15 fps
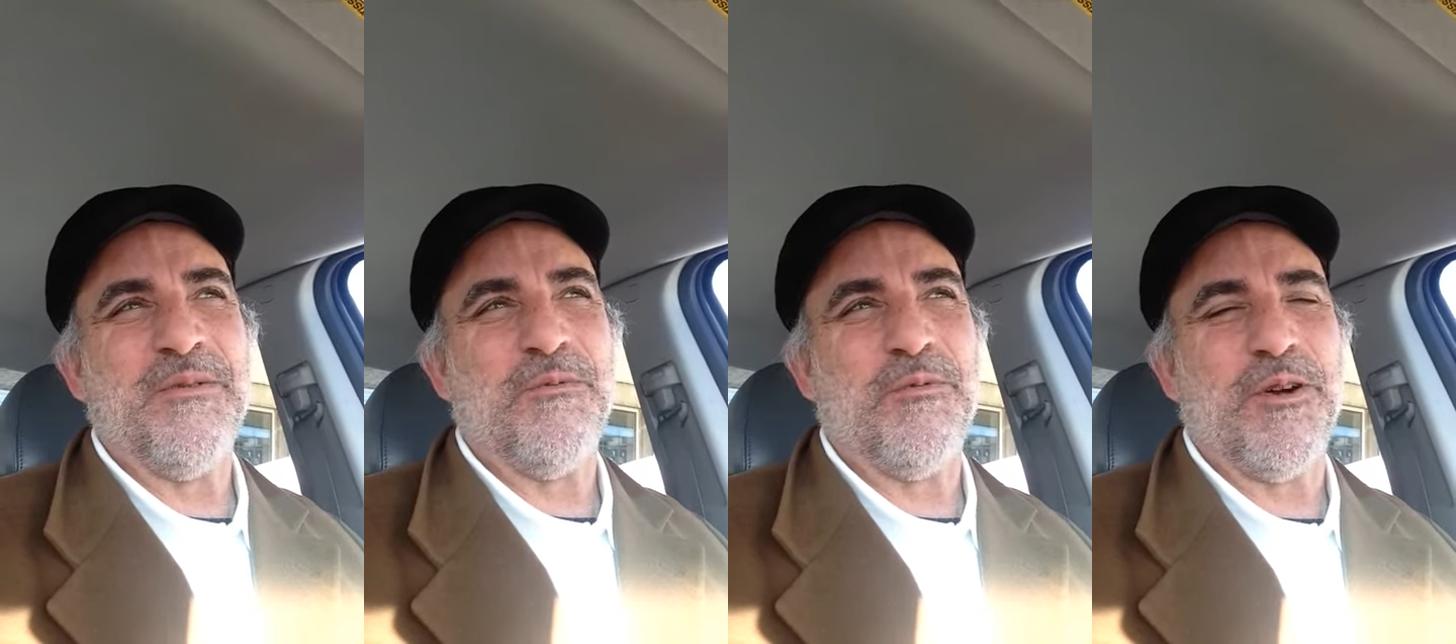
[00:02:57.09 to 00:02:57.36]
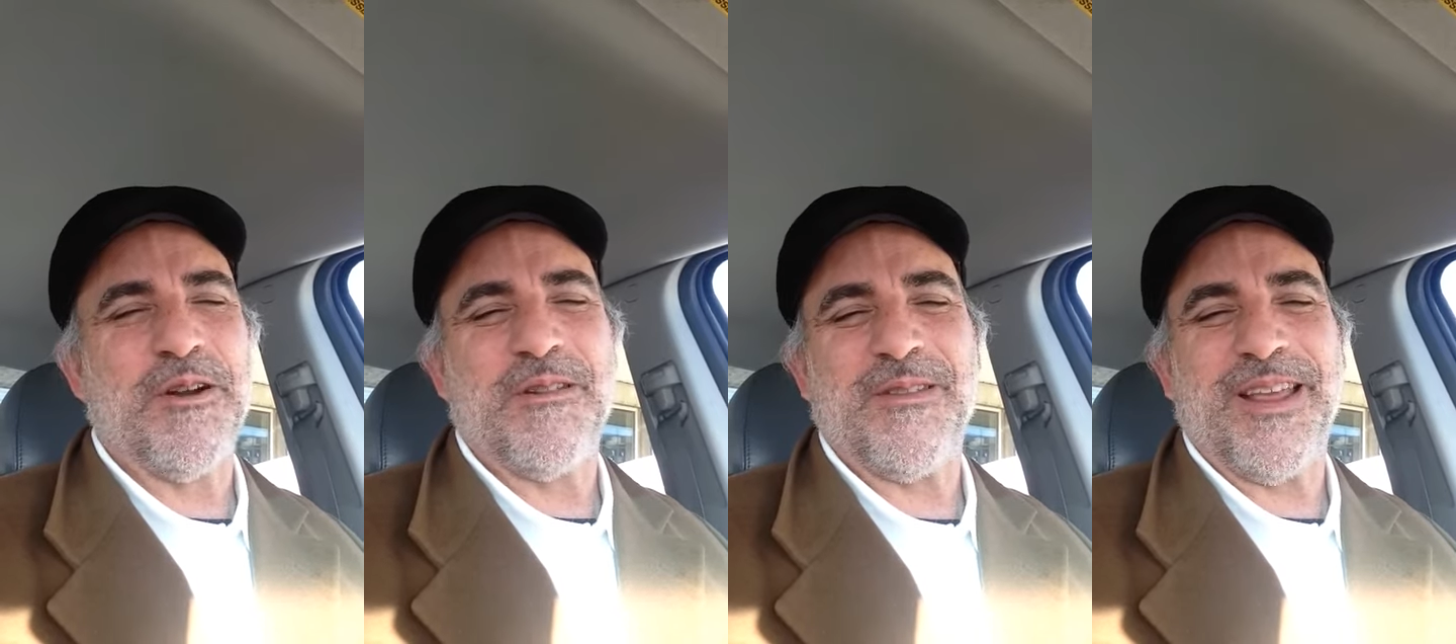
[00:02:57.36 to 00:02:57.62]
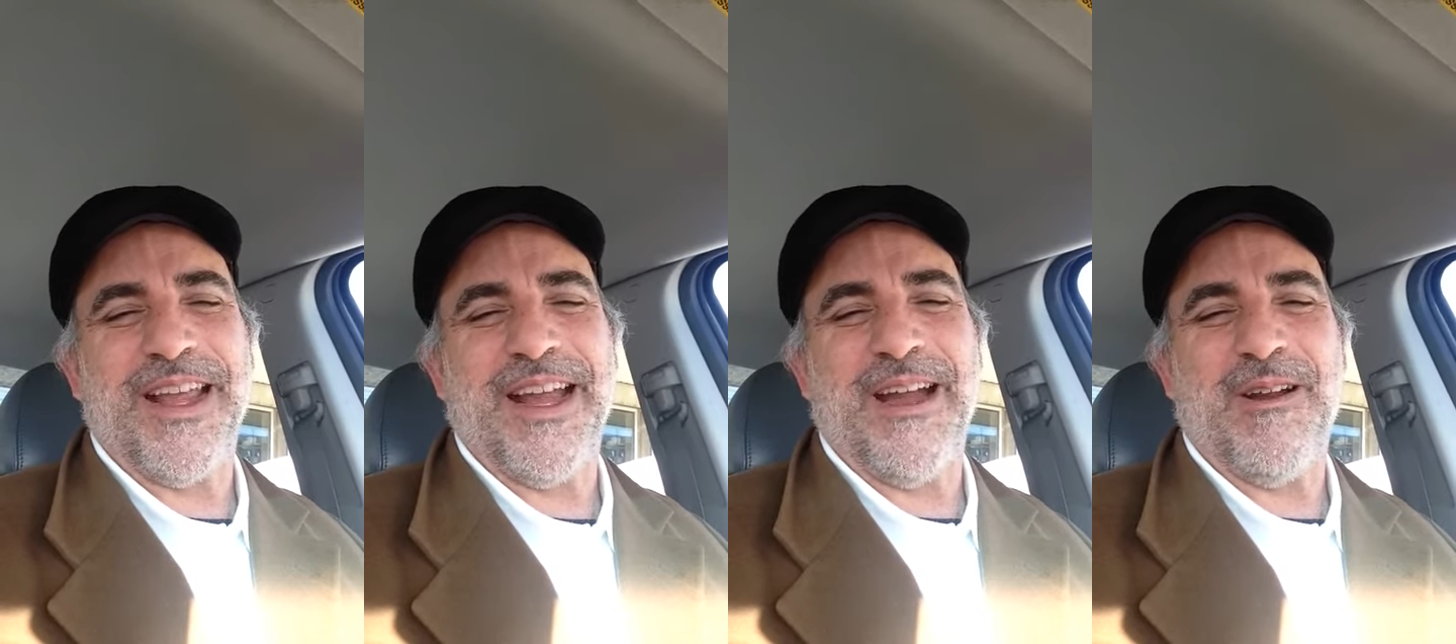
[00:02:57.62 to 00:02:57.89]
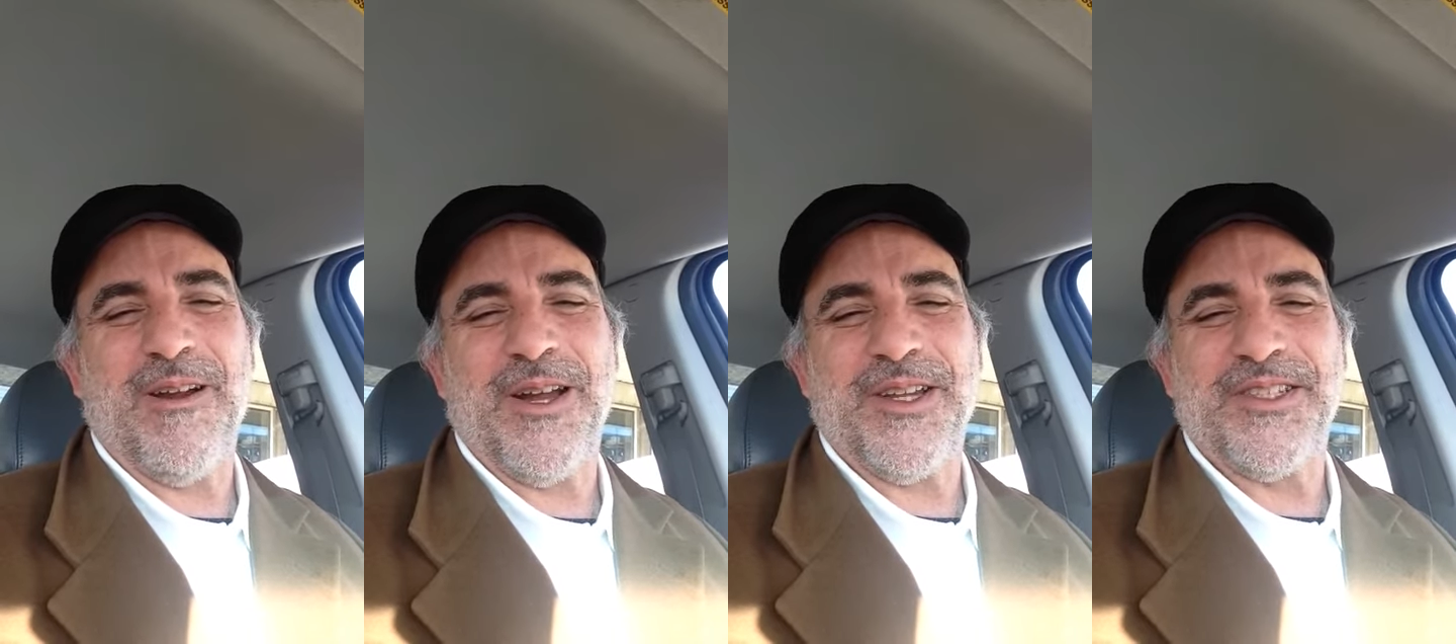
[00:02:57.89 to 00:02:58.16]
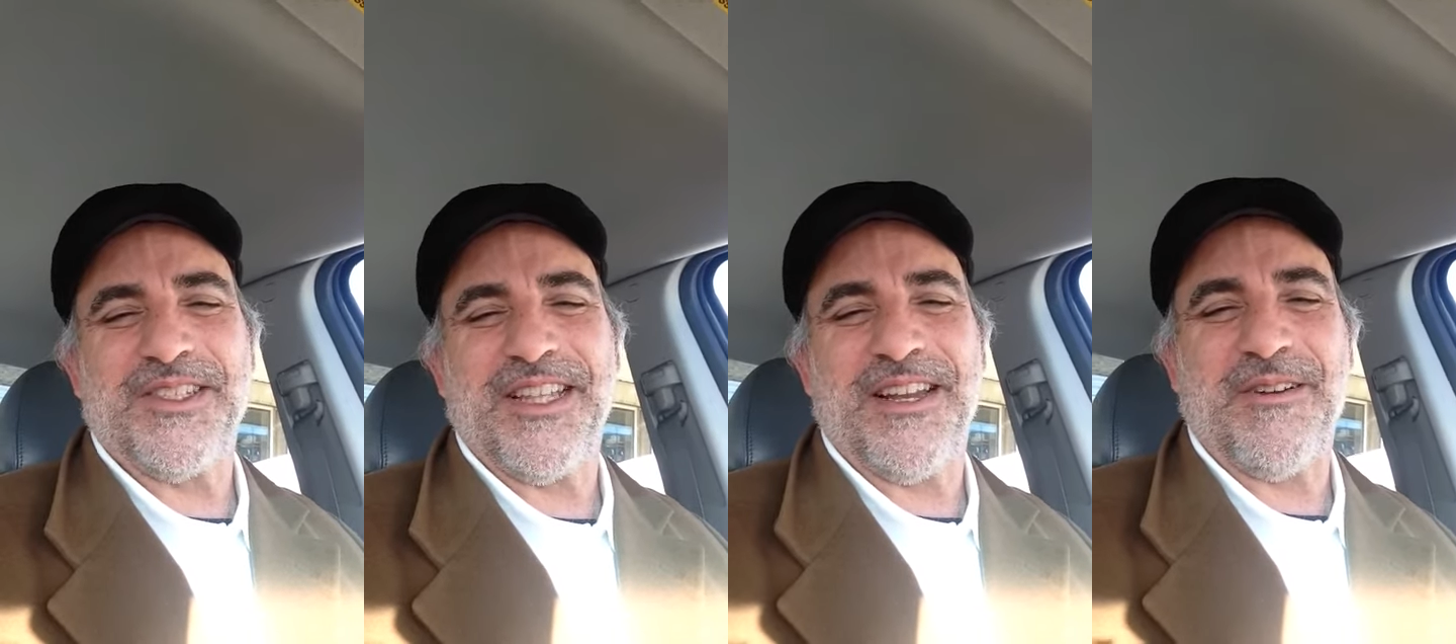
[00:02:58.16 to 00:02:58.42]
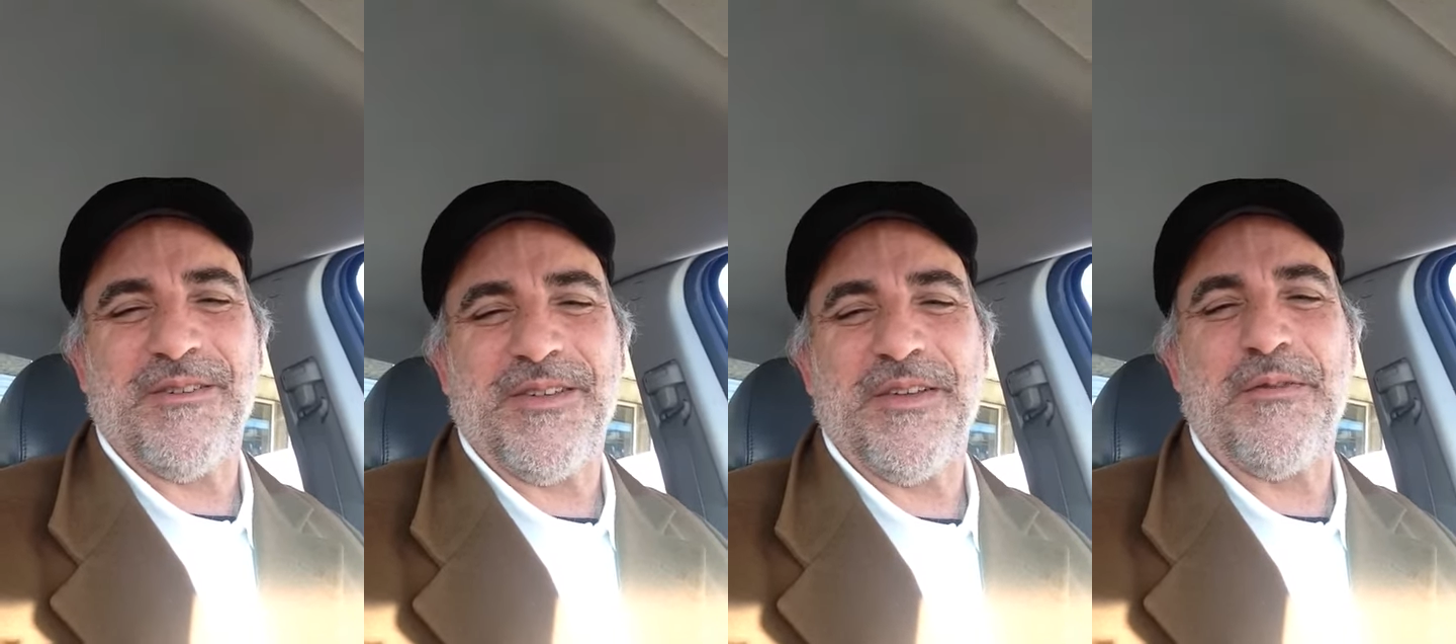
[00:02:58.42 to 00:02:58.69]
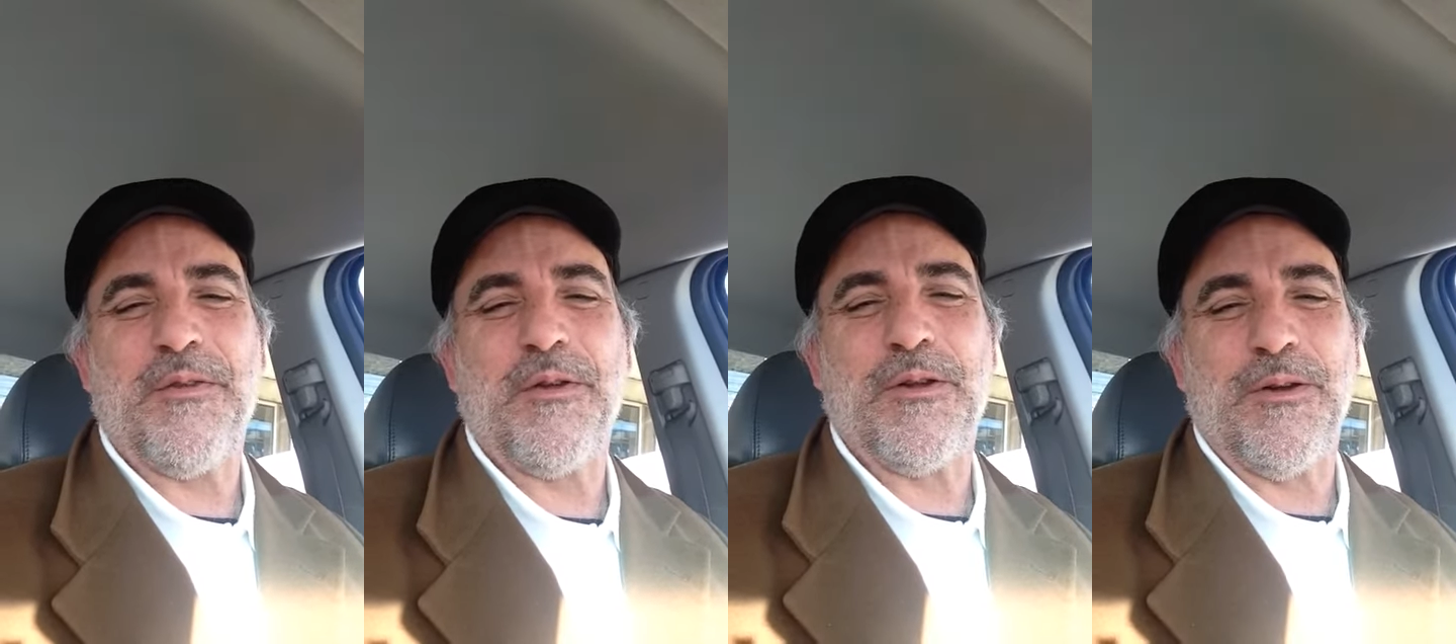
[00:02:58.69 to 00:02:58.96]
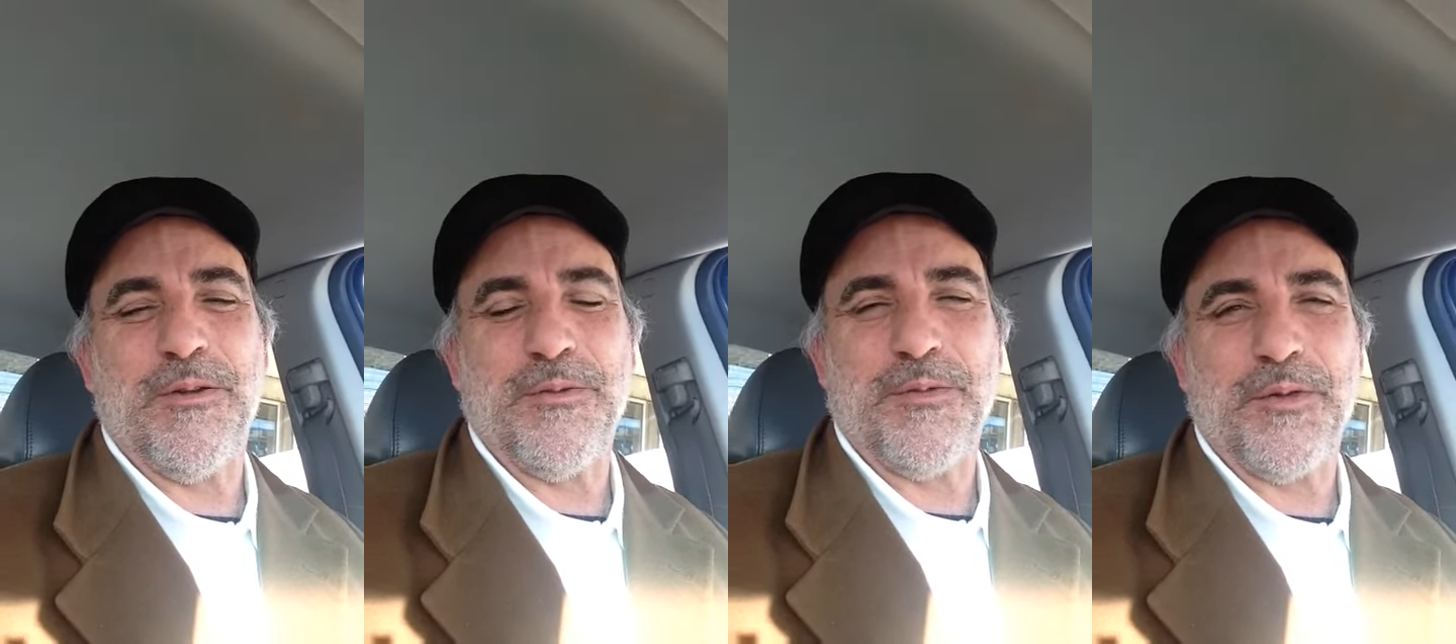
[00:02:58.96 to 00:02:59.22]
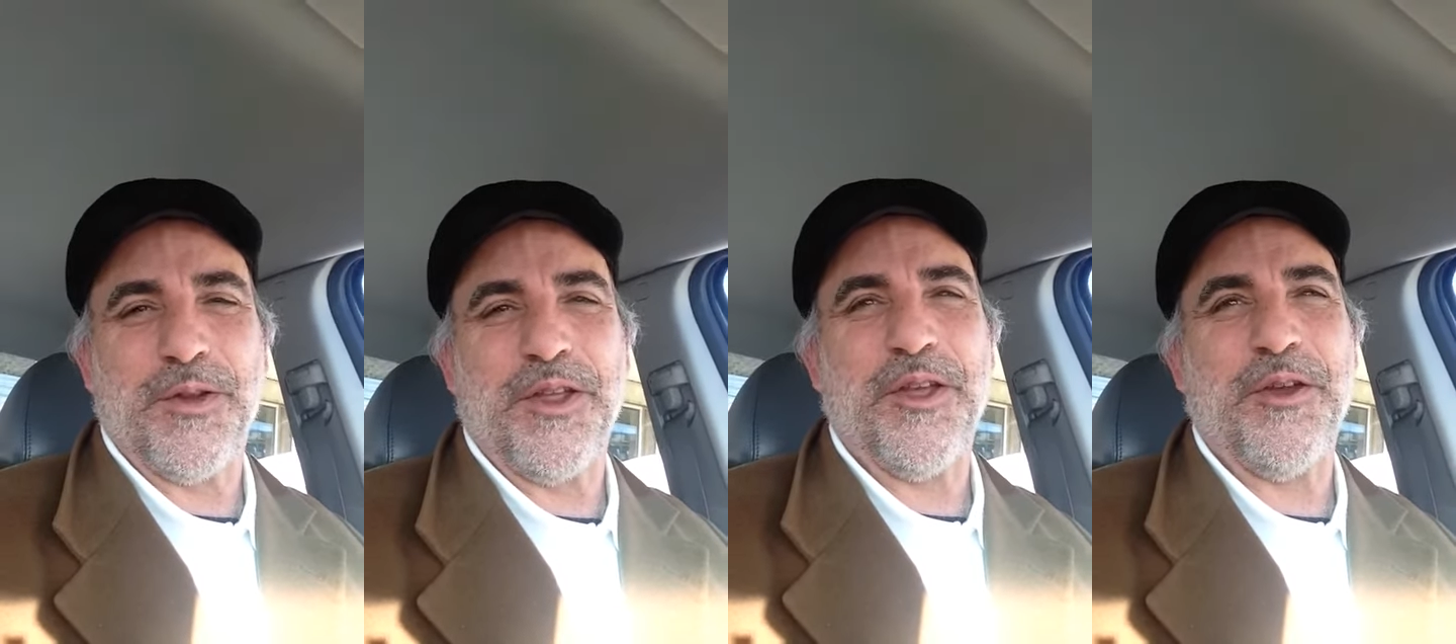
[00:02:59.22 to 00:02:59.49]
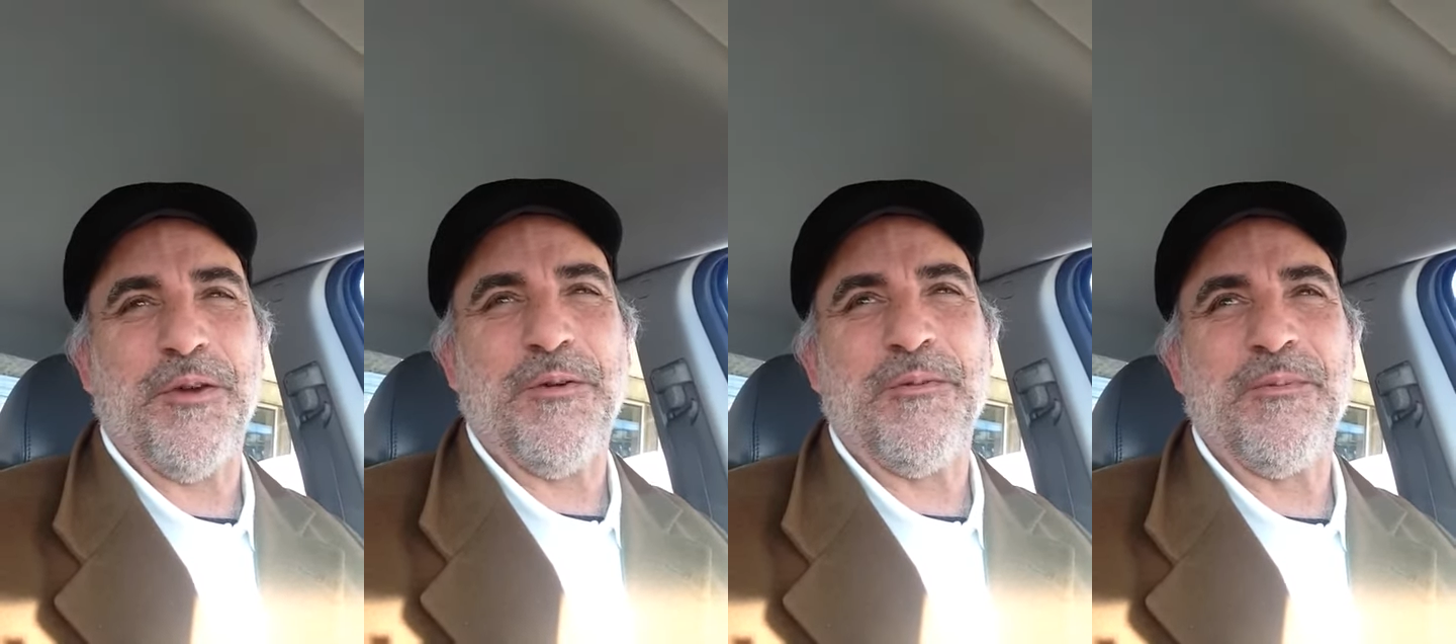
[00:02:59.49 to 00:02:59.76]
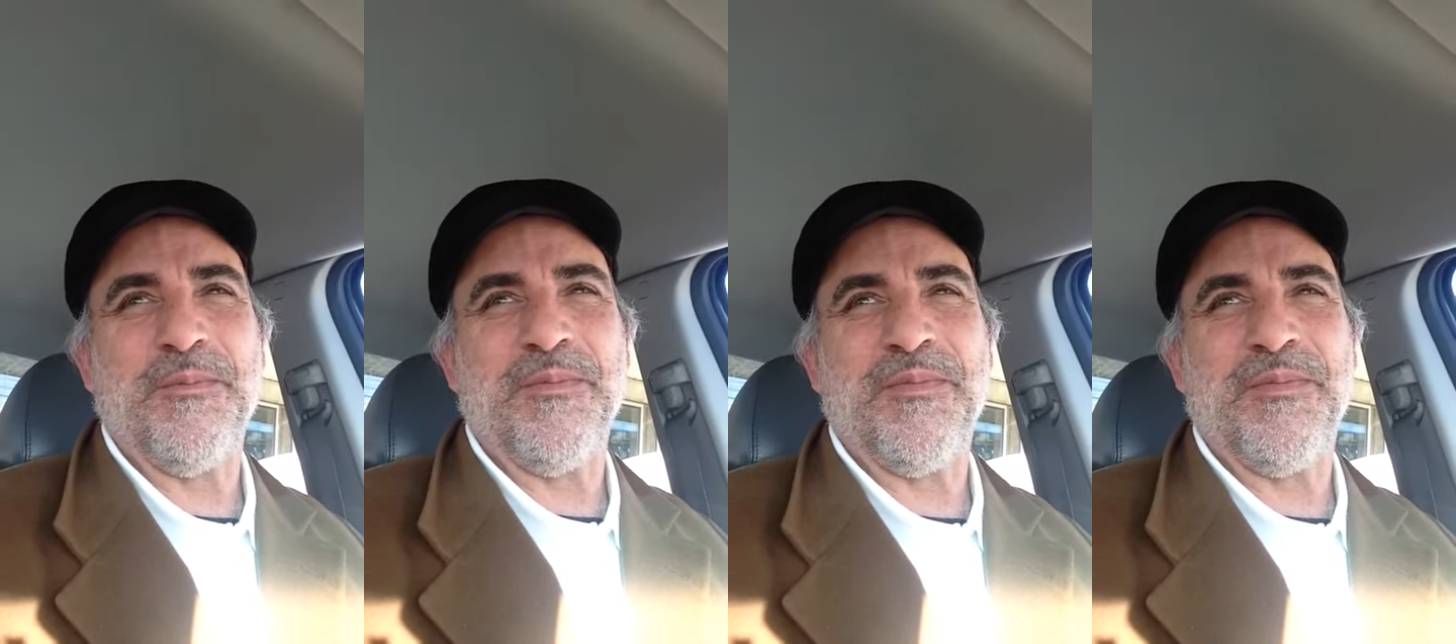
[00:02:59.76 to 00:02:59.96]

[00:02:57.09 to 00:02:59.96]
what are the areas that are difficult for you?